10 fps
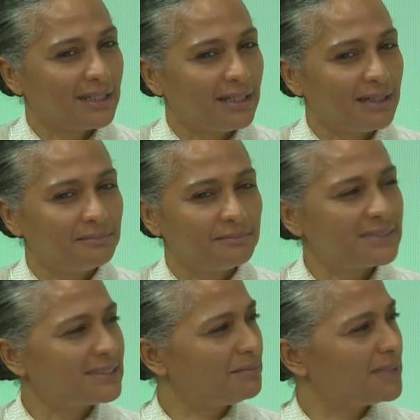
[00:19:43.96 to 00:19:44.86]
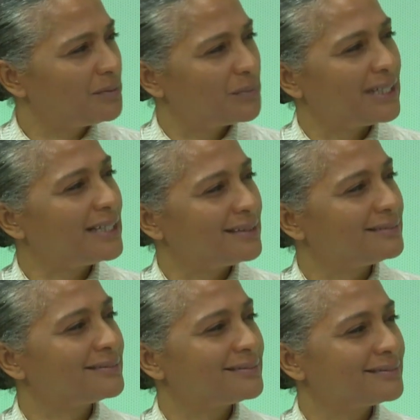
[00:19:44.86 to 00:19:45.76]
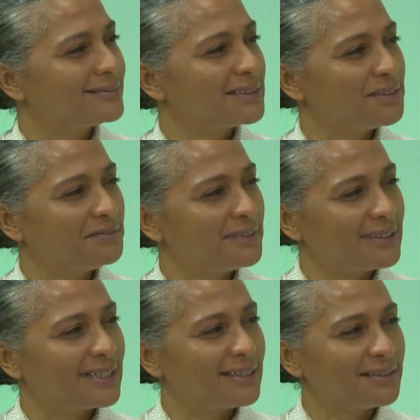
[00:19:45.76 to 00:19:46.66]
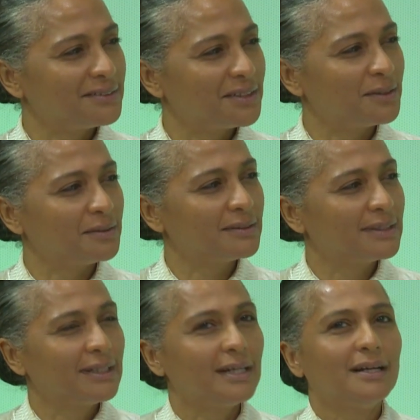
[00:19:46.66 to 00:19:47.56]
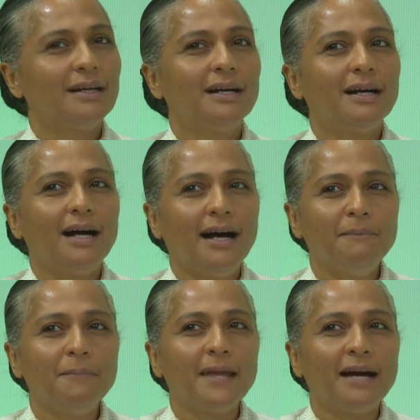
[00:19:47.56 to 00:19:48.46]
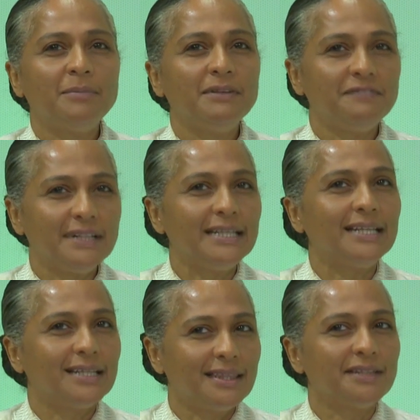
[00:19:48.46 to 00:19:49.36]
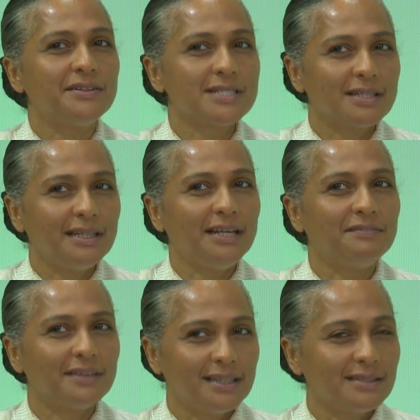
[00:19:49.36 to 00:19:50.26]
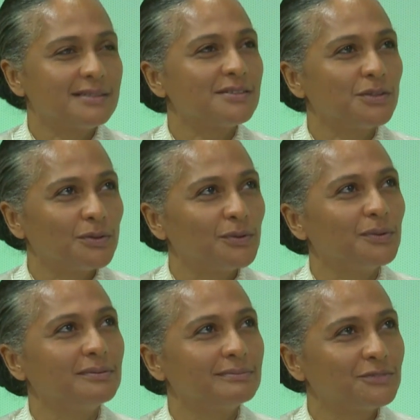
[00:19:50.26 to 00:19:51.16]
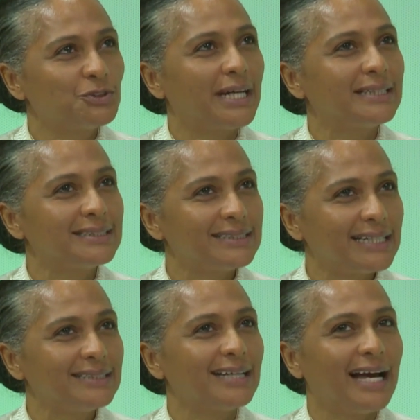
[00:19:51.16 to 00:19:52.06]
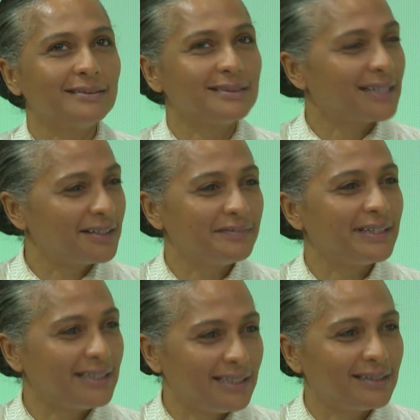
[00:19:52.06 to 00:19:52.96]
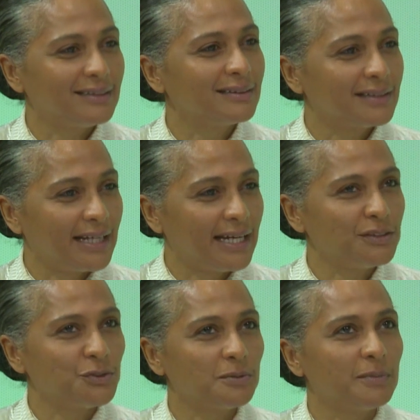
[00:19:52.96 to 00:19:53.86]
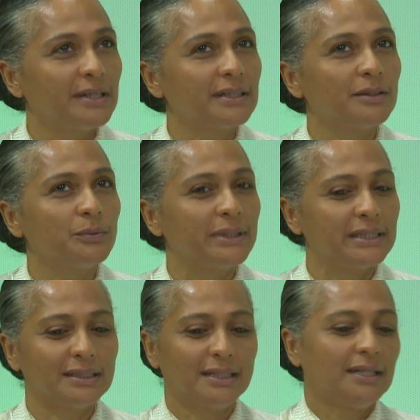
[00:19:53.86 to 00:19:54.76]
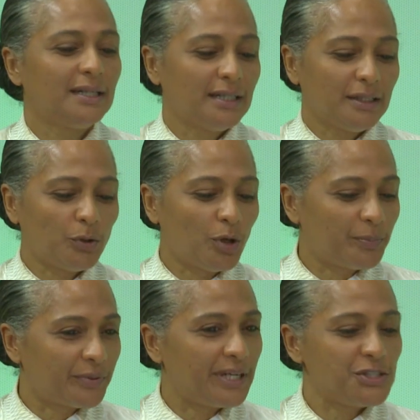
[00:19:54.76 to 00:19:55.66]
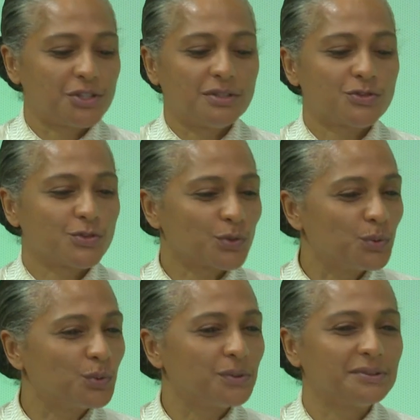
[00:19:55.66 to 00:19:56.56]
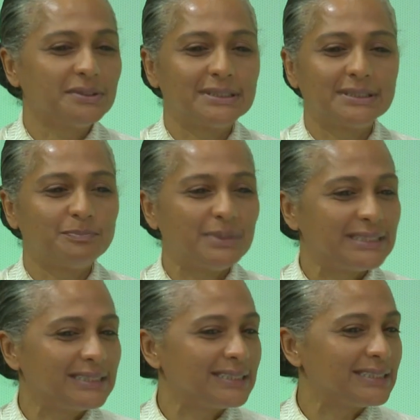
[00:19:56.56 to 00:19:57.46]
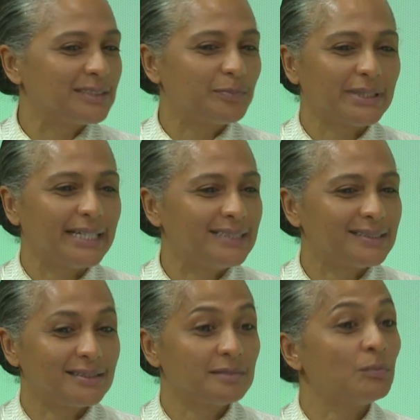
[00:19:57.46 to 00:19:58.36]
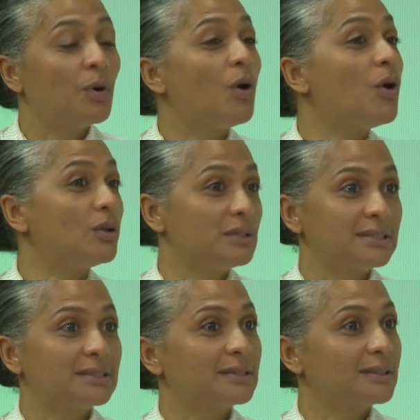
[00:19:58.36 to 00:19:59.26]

Um, something went in. Did you feel that? I don't know. Um, I've been feeling that there is a need for this to transcend outside of India mm-hmm. and to mm-hmm. America, where corporations, schools, businesses, places, malls